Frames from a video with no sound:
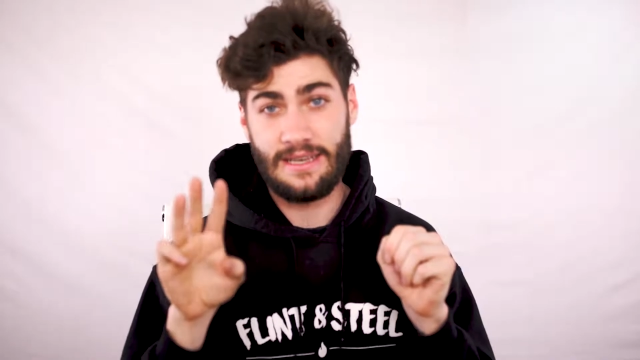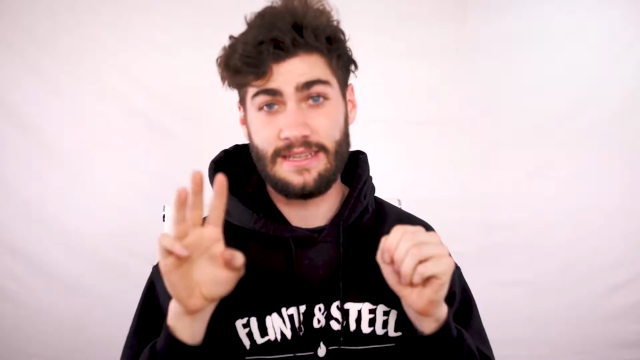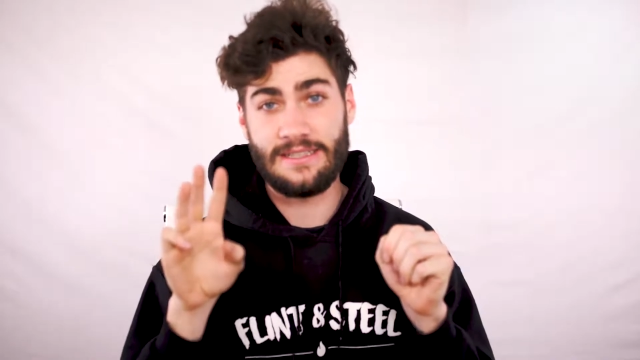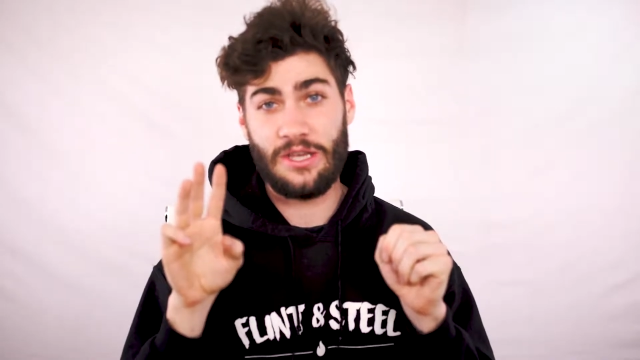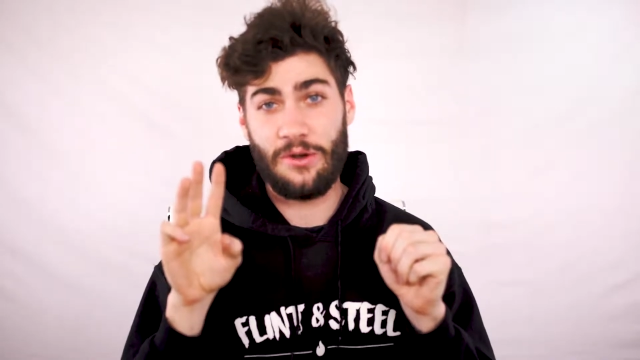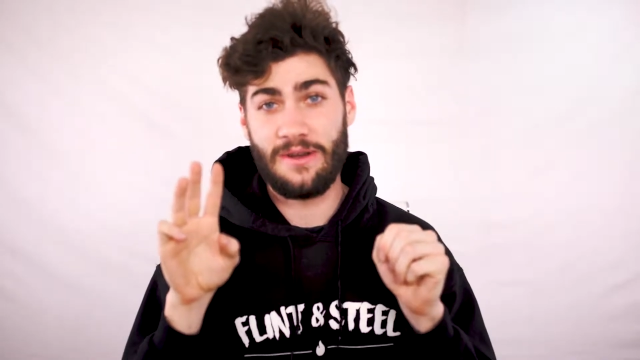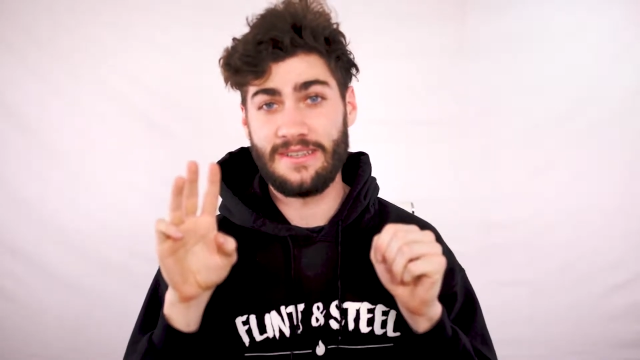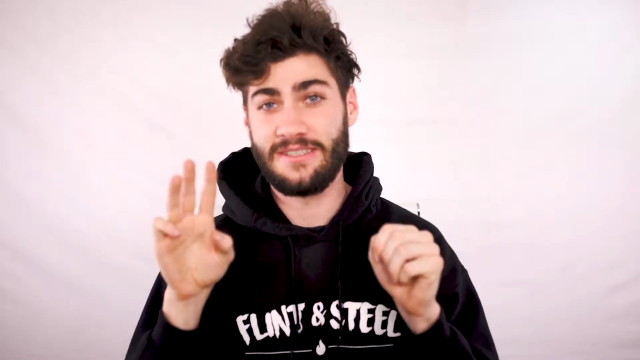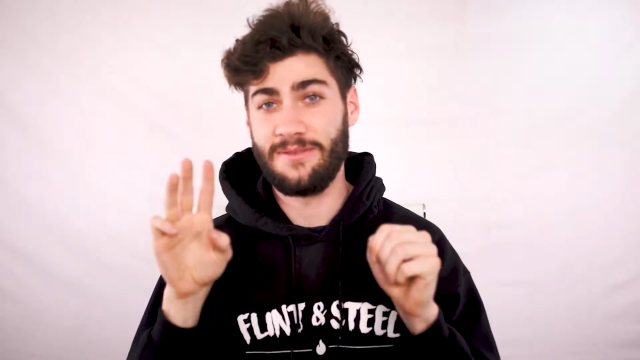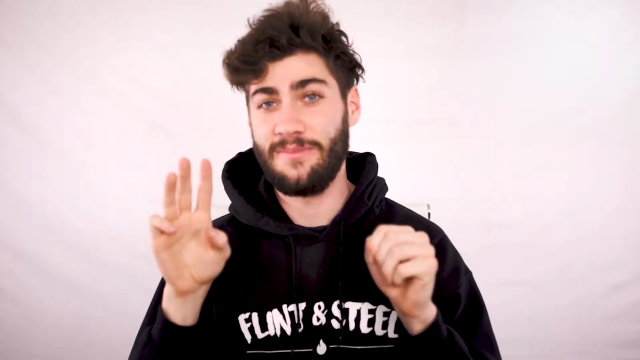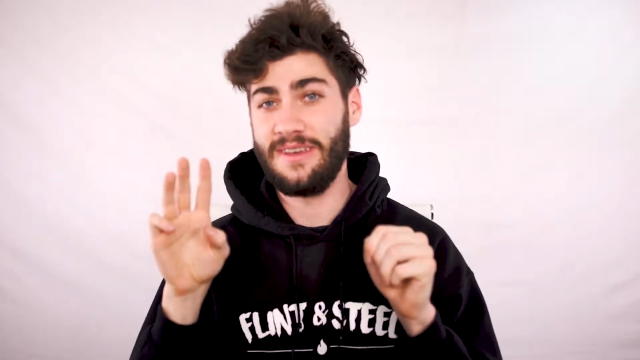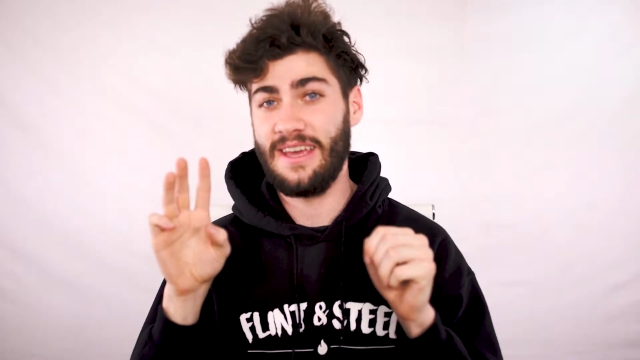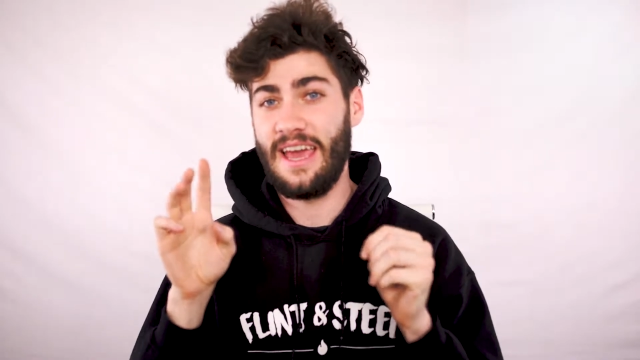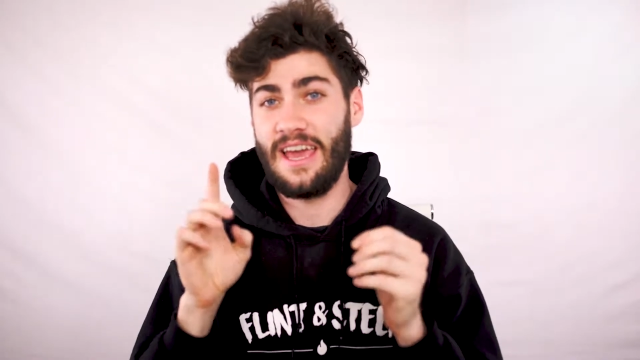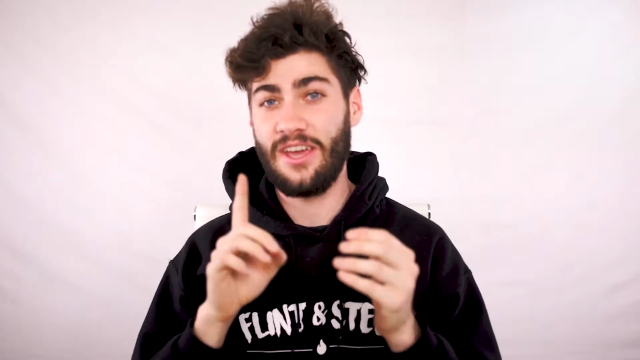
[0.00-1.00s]
It's going to
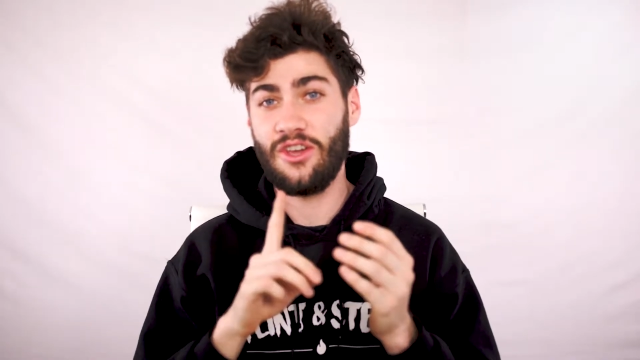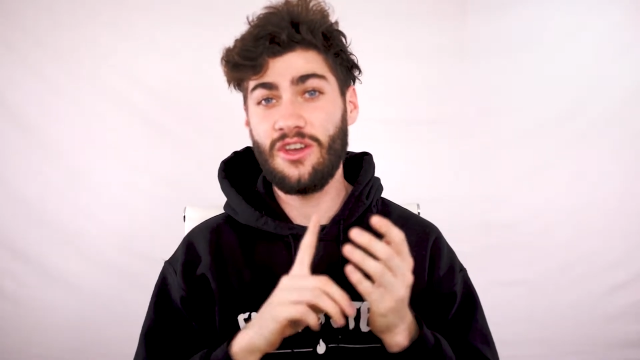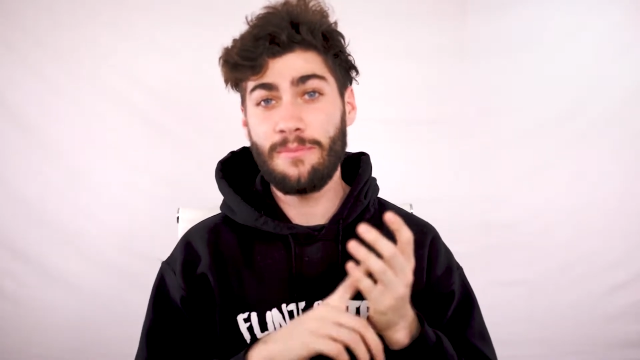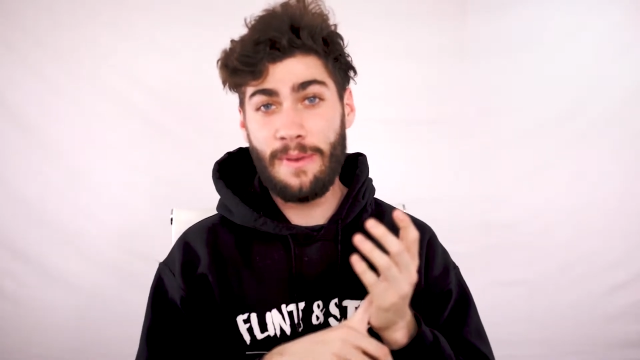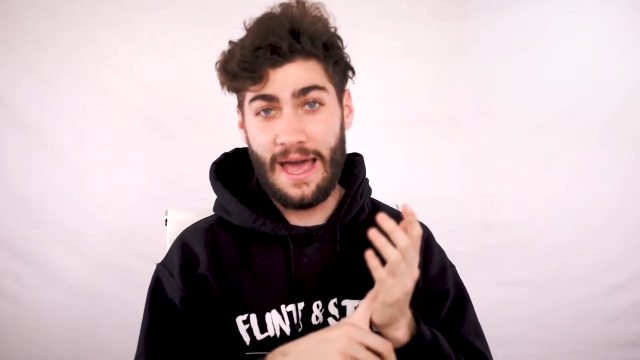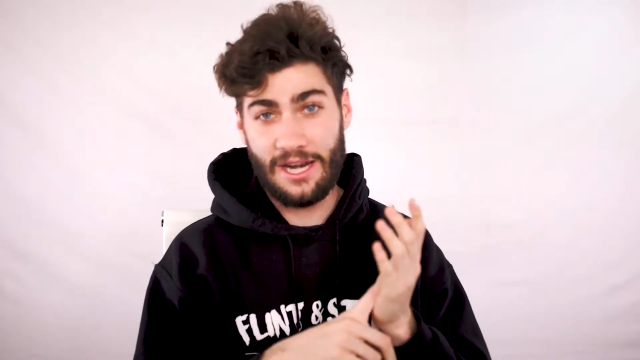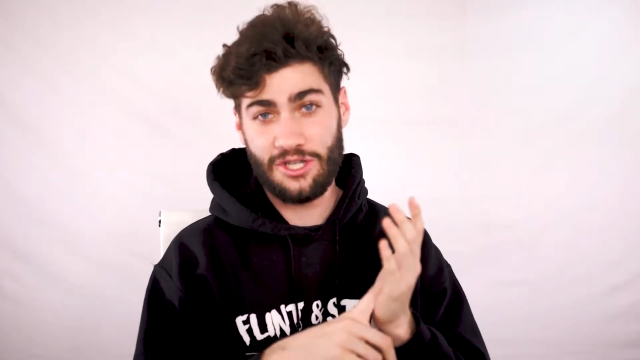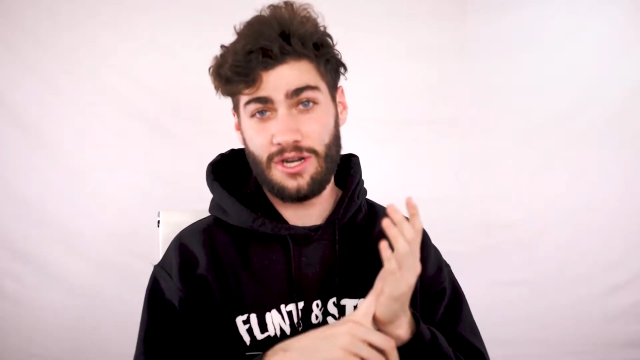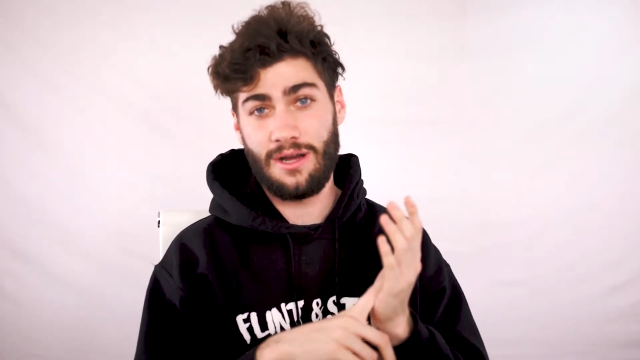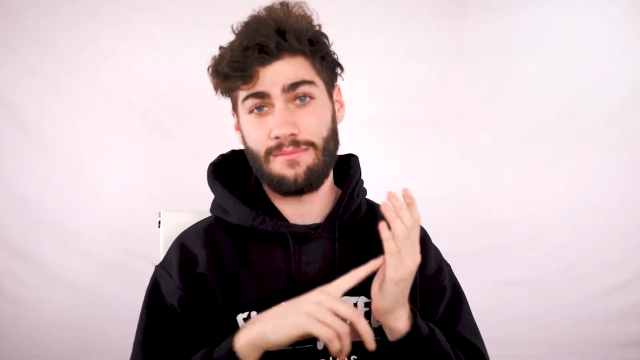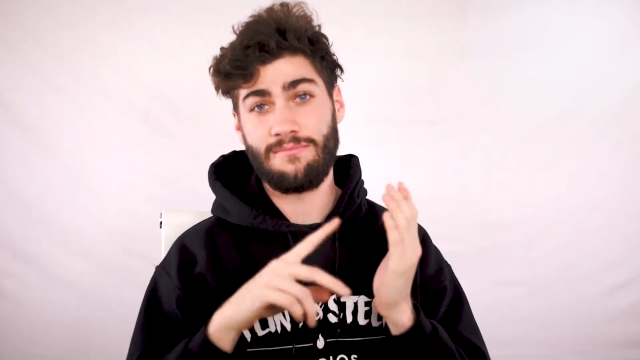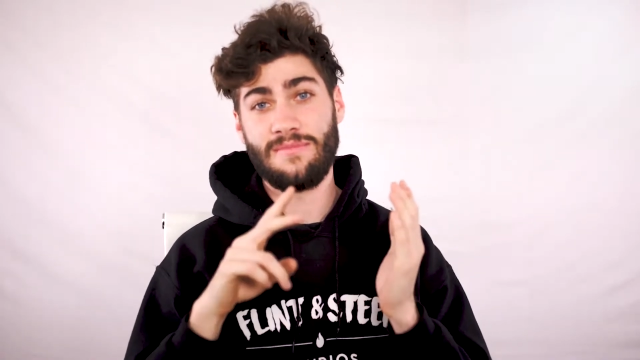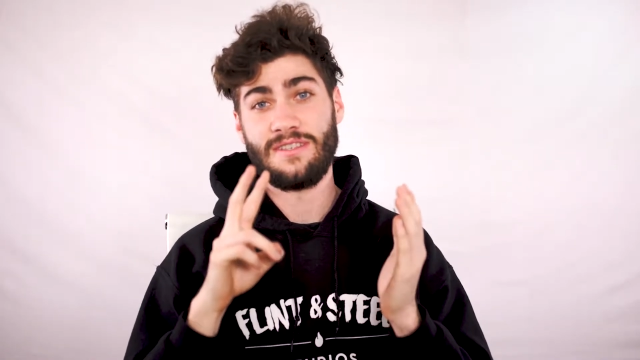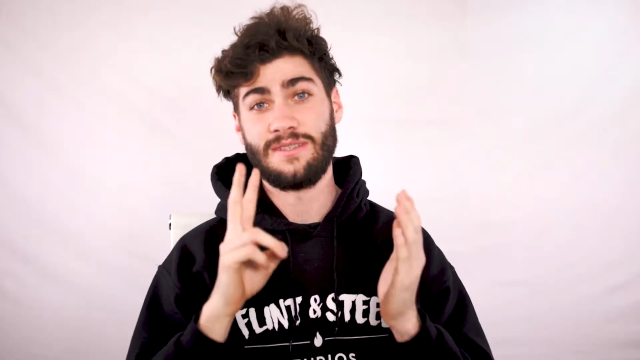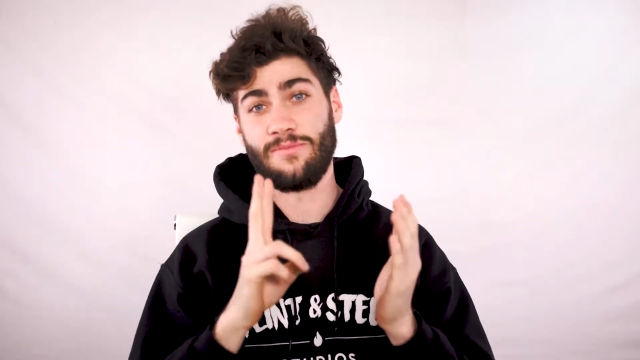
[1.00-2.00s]
be a good
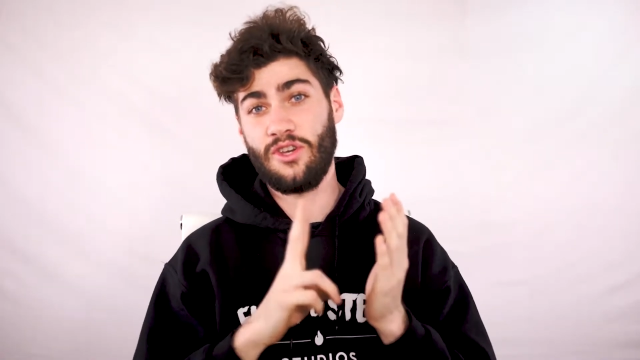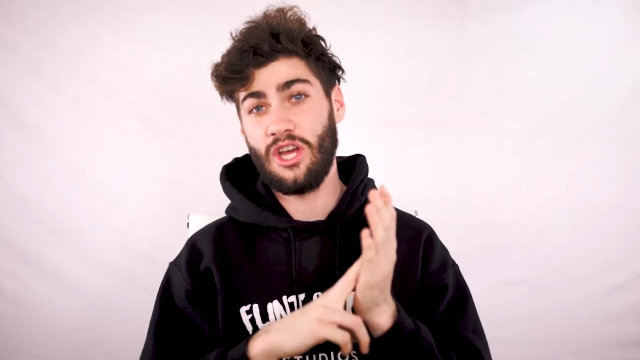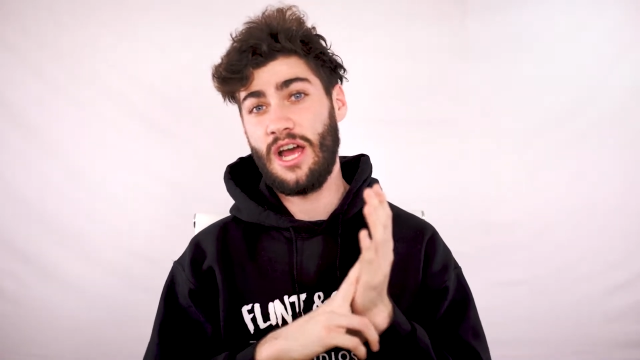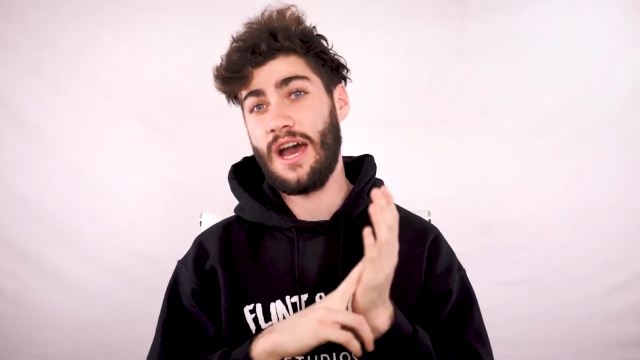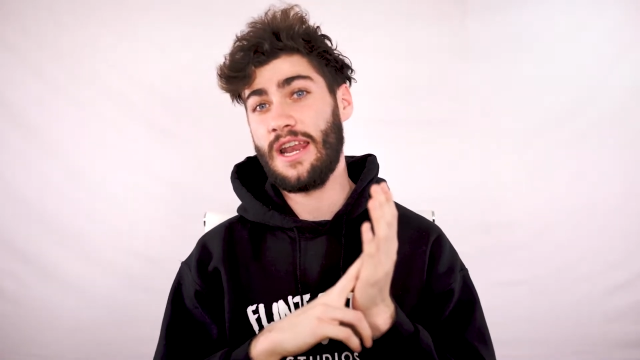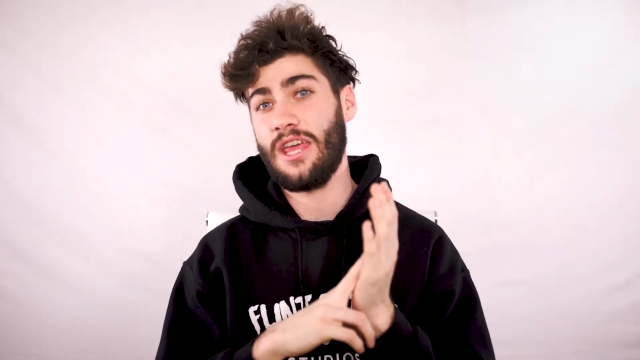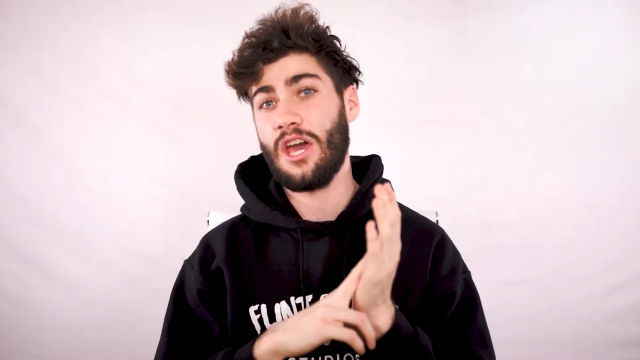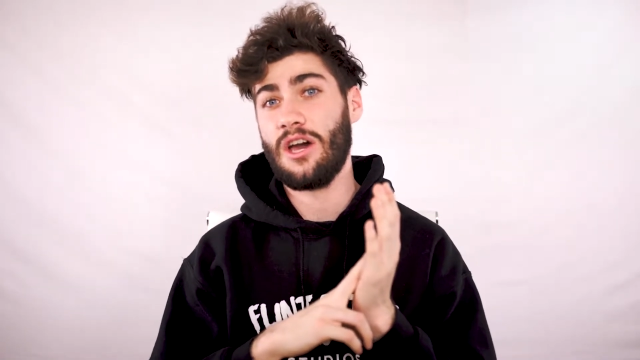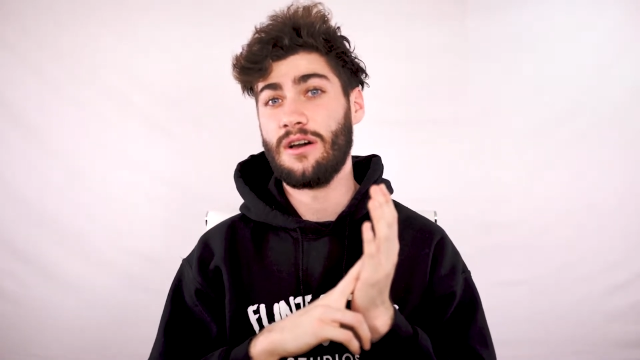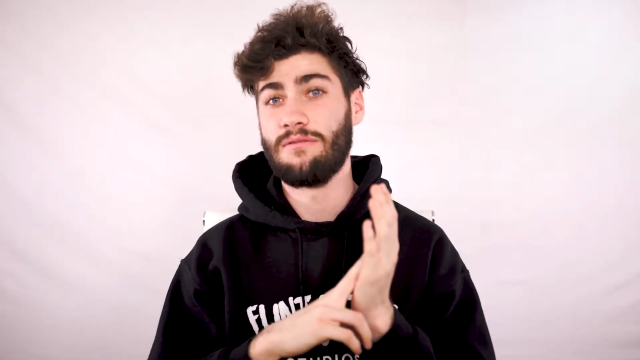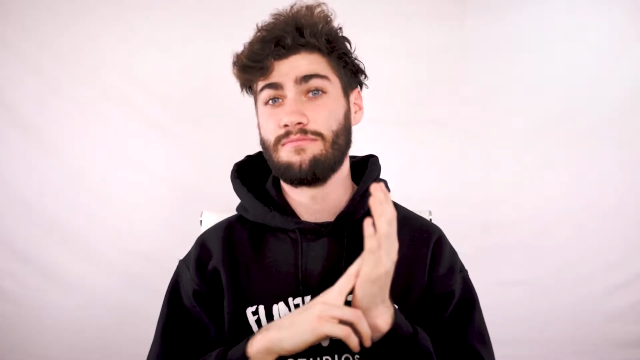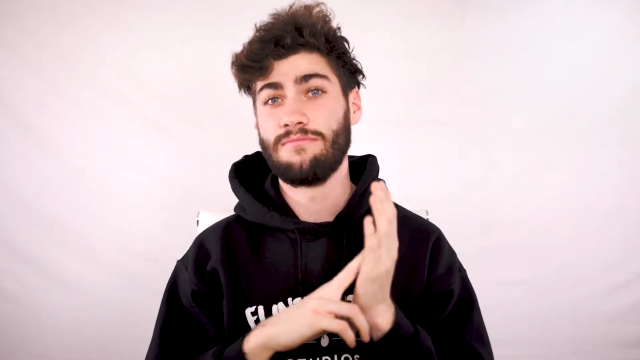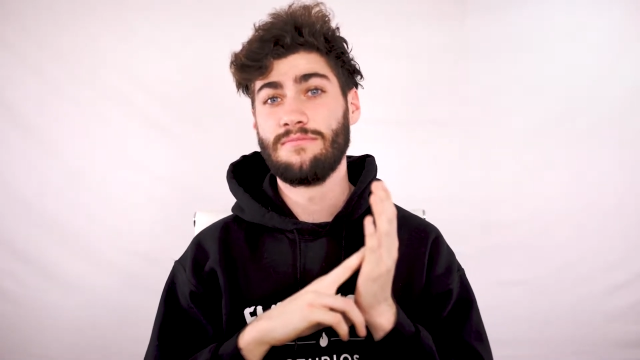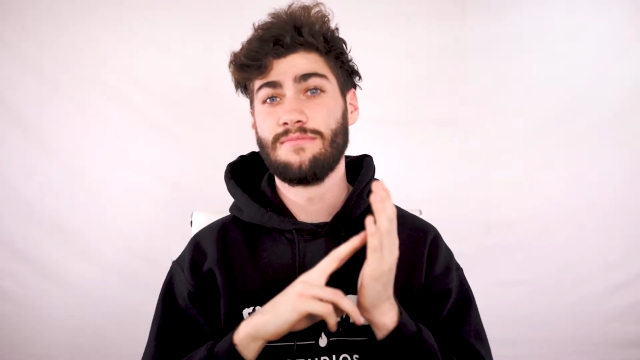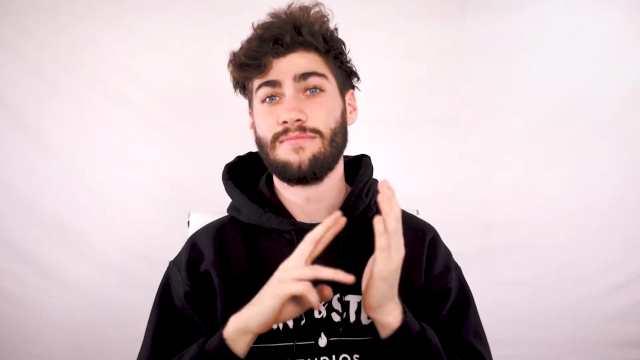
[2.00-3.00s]
backdrop, some good
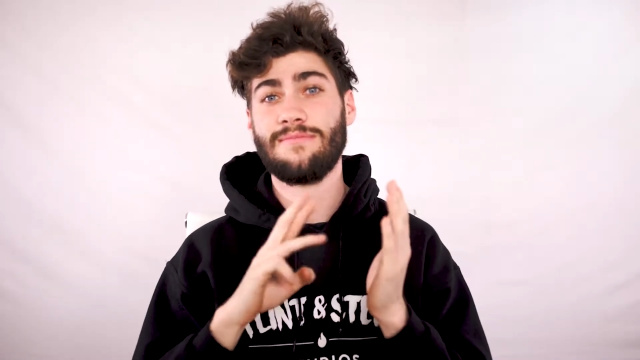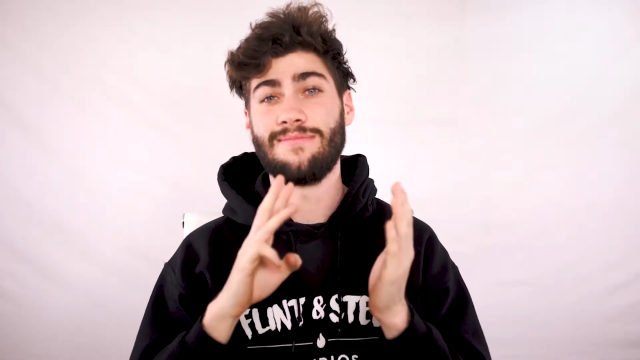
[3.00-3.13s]
audio,